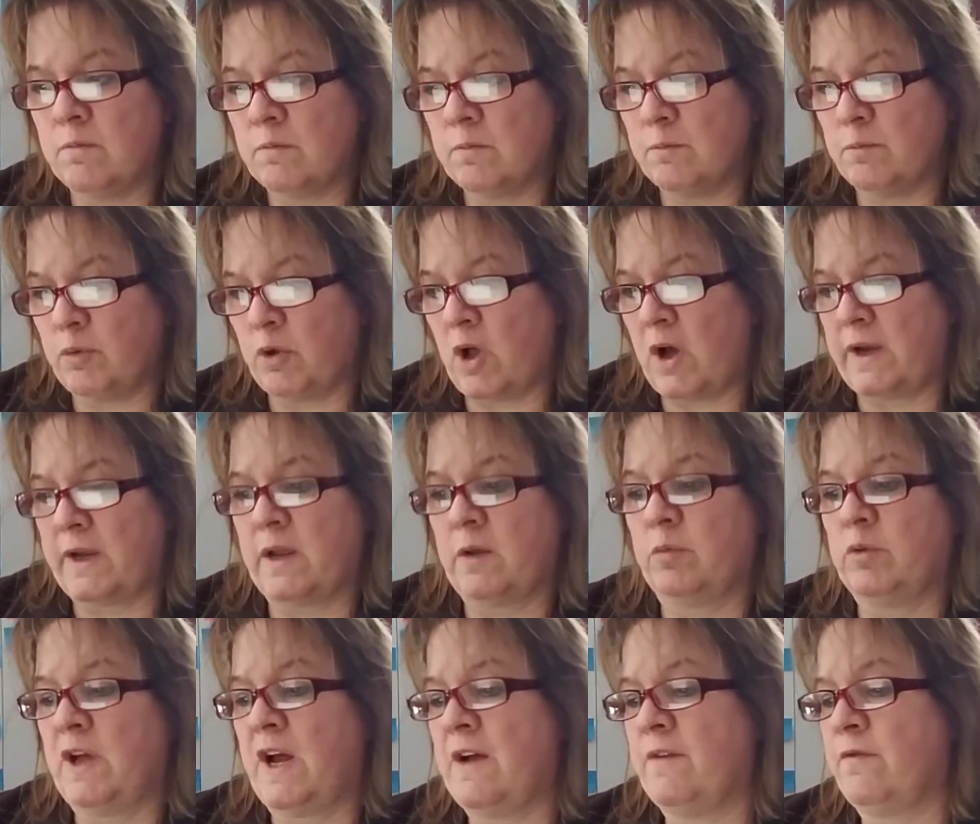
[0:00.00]
blogging
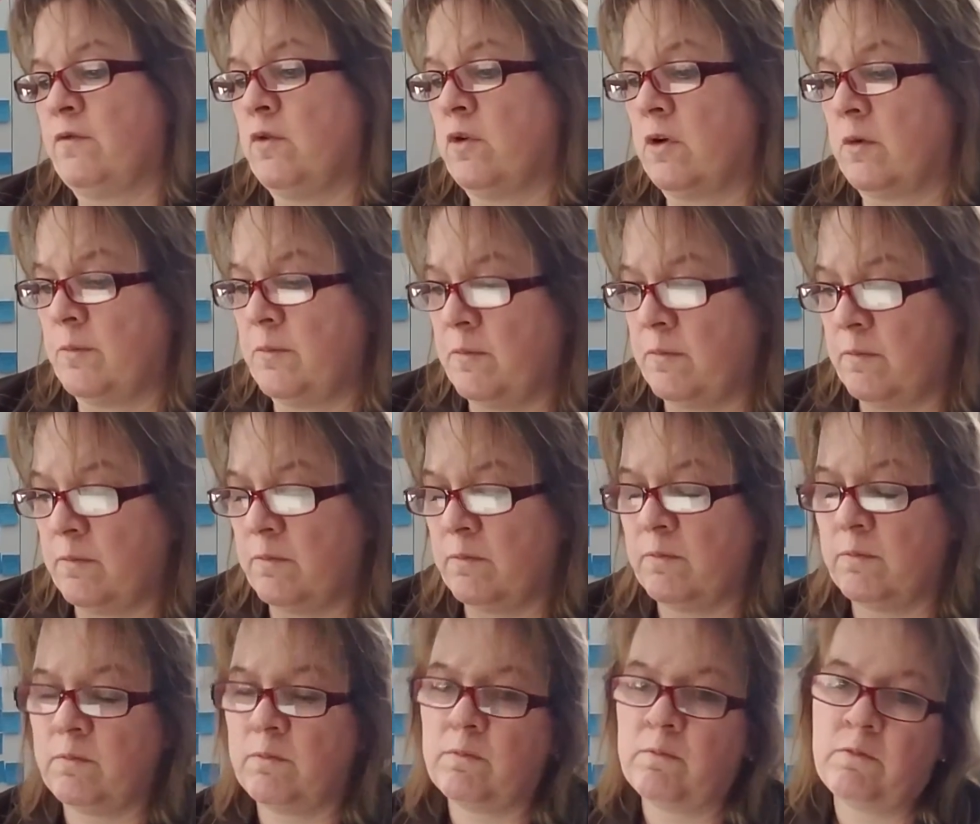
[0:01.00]
platform
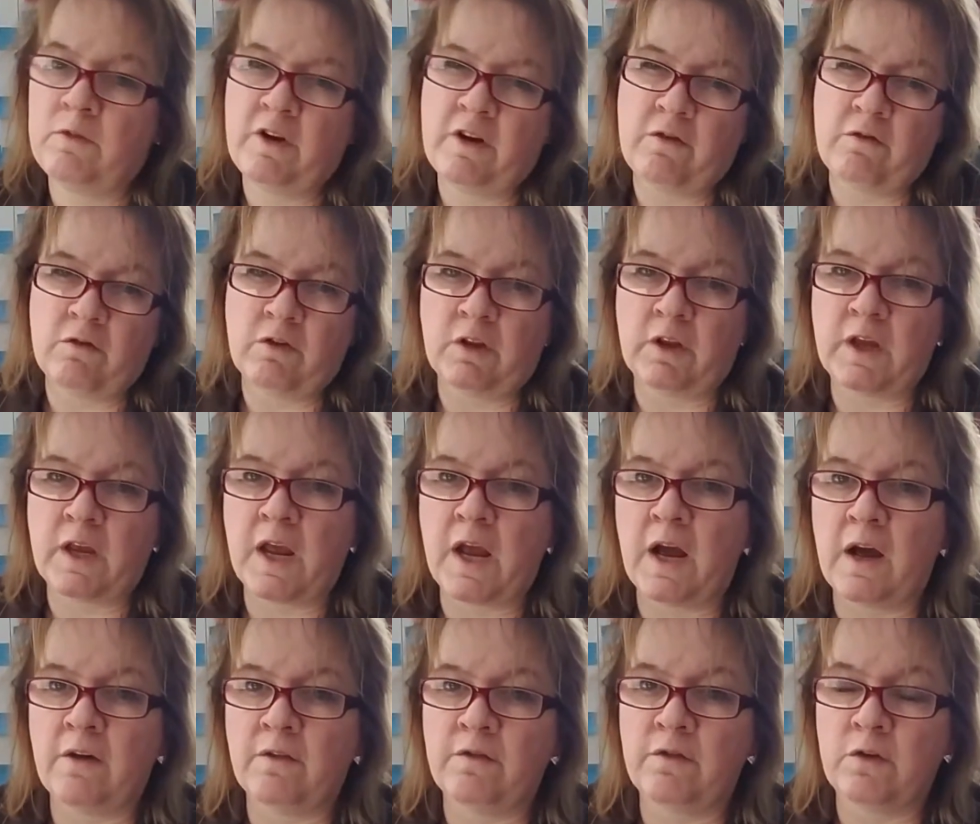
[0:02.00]
didn't really
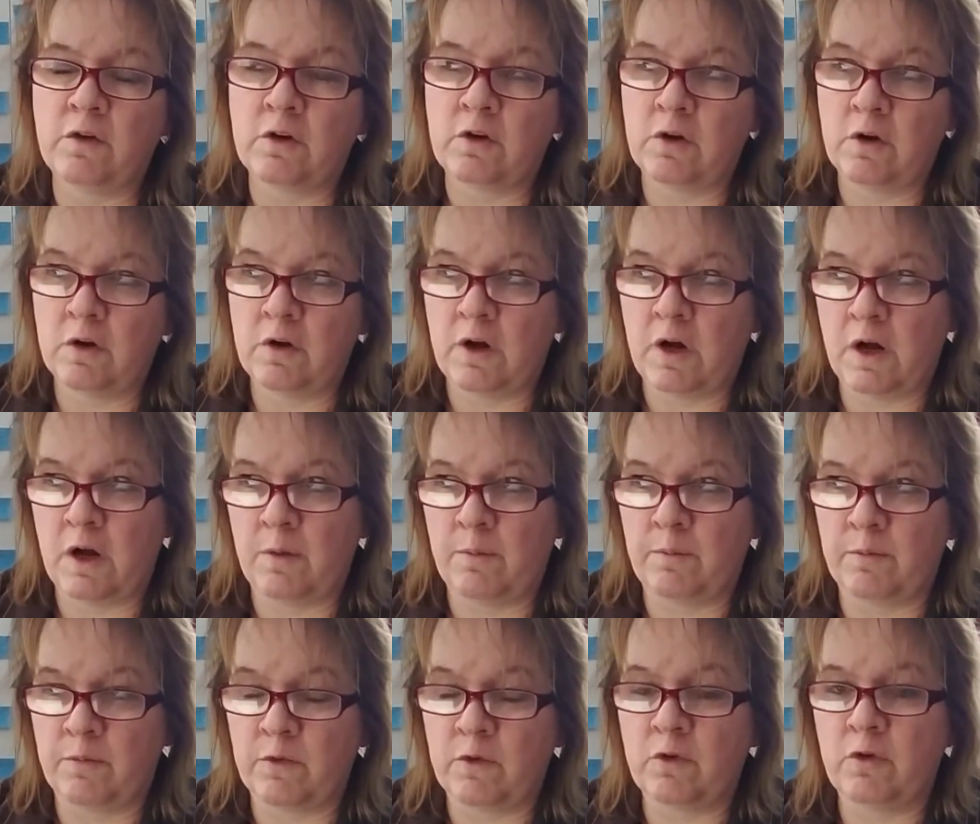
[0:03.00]
have
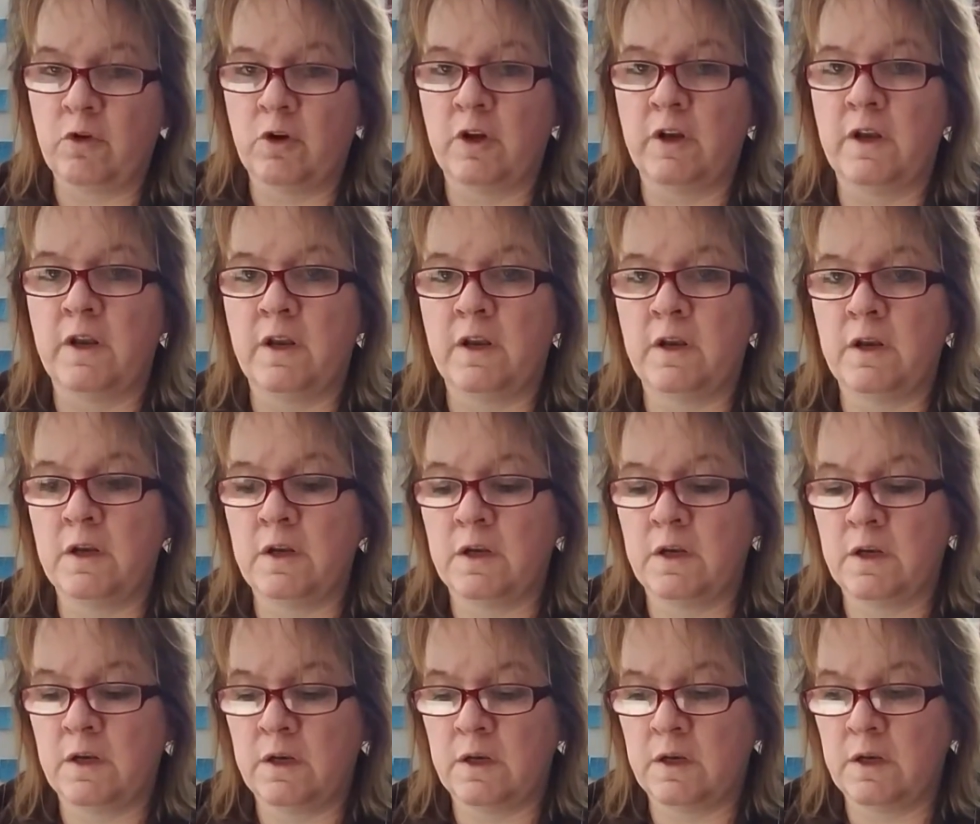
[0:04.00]
good,
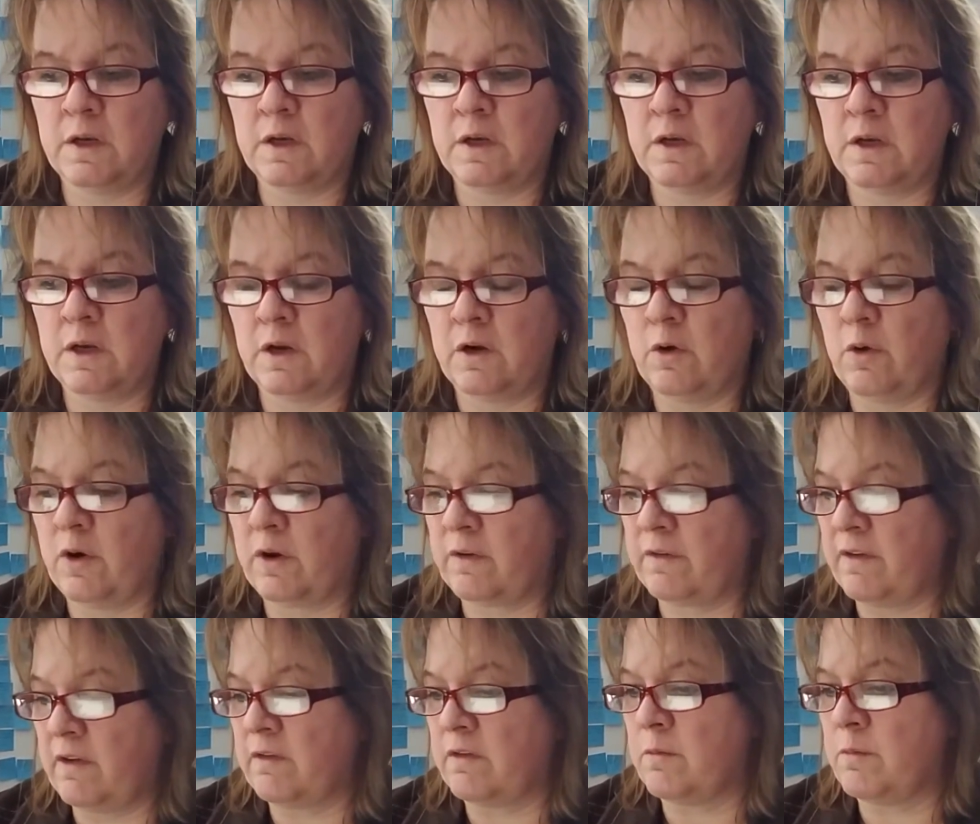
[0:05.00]
you know,
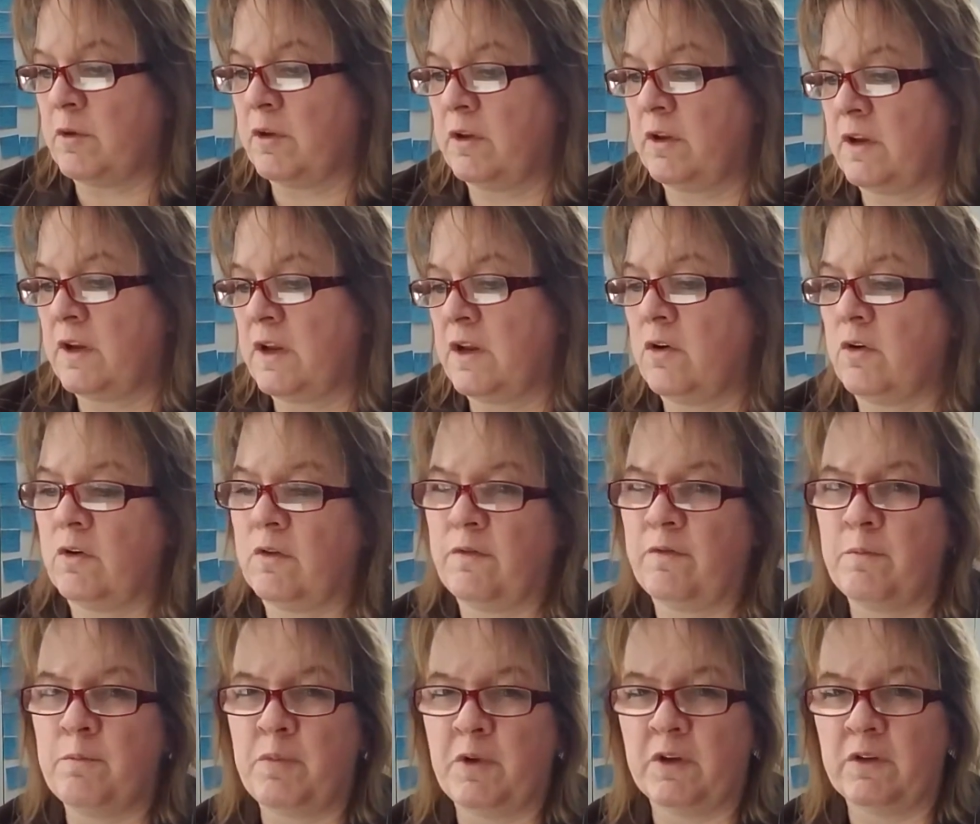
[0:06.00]
accessibility or
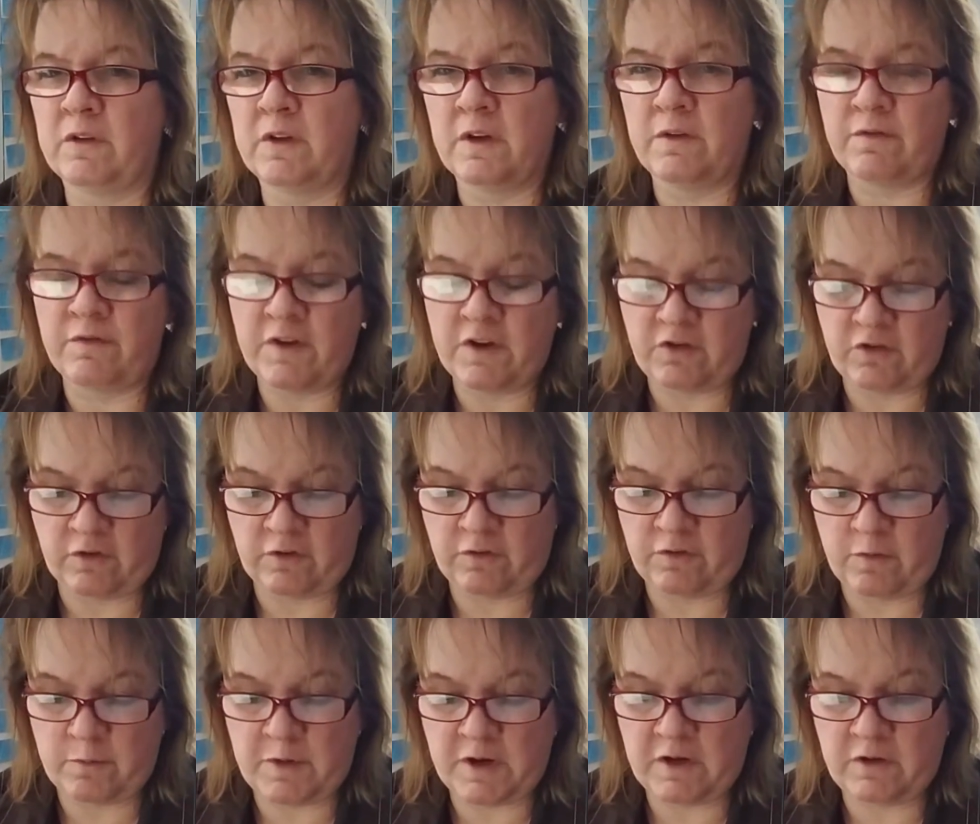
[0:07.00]
built-in features
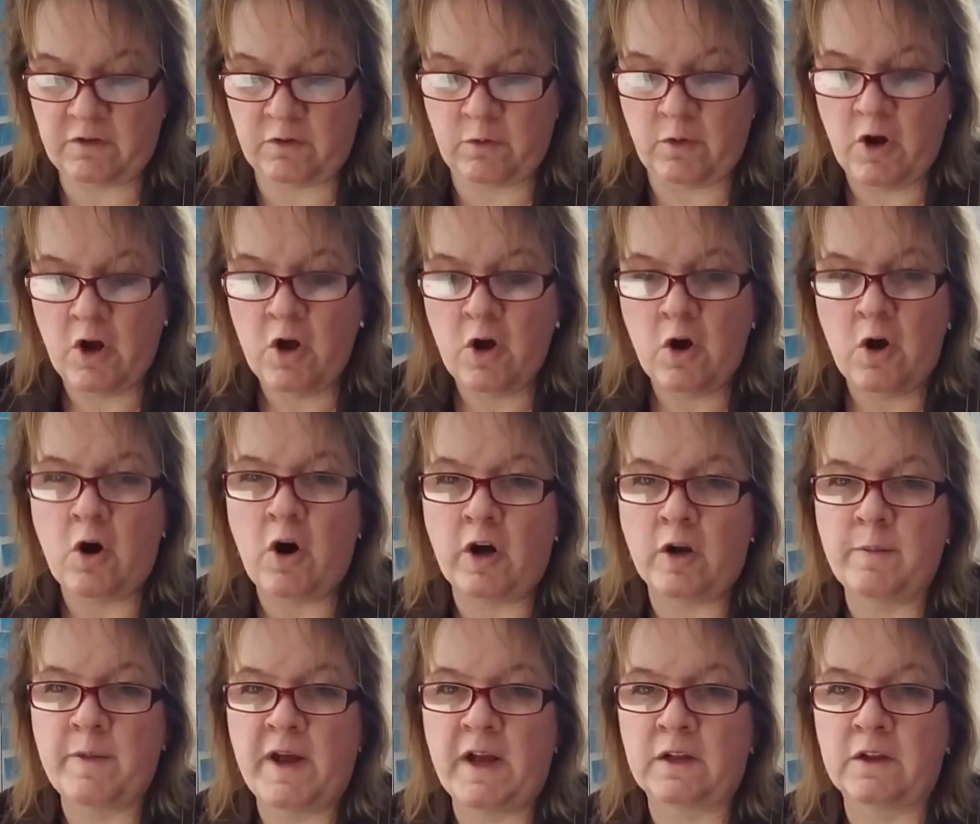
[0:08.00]
for me to
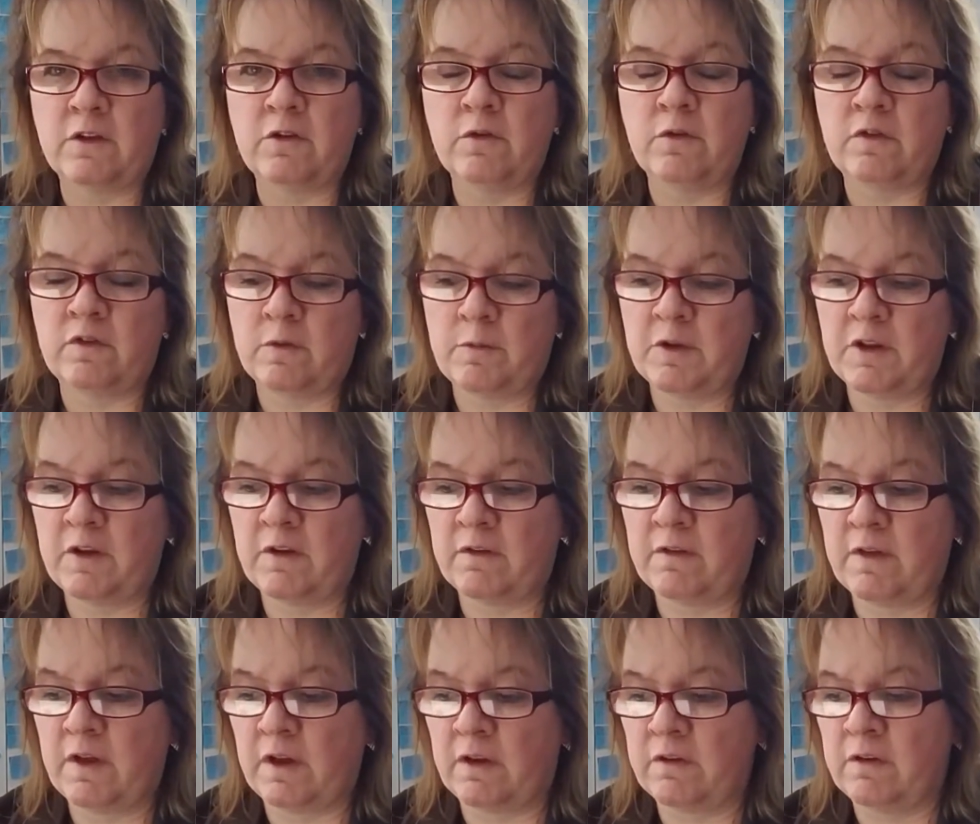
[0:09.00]
automatically do some of these
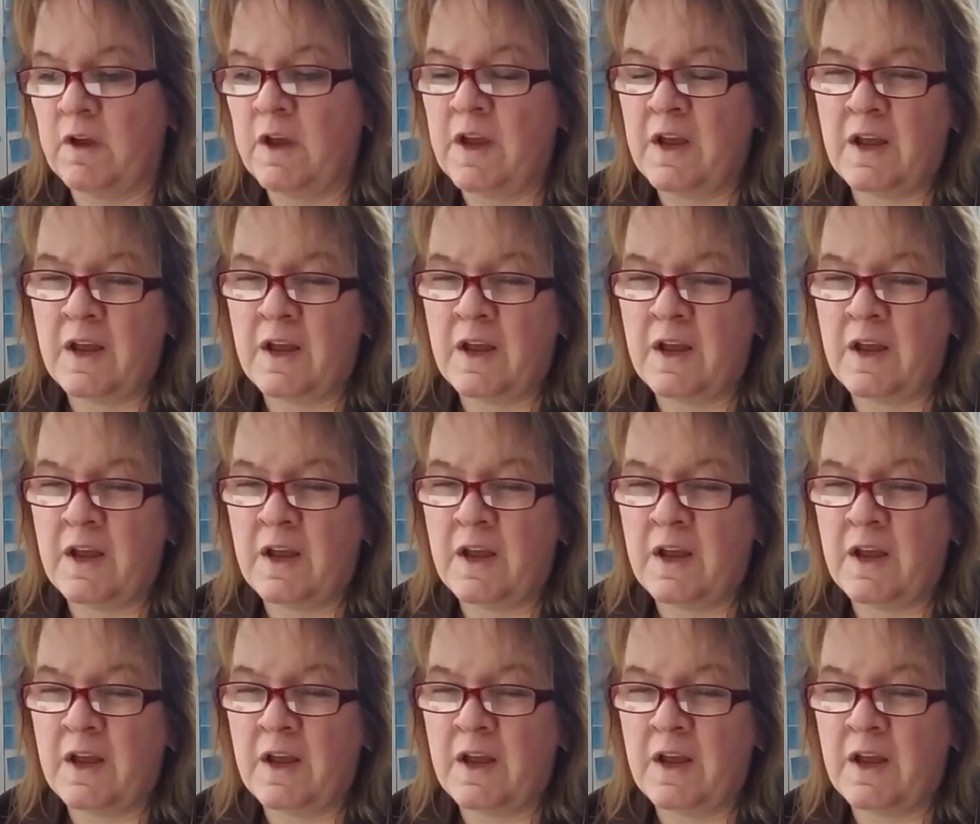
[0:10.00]
things.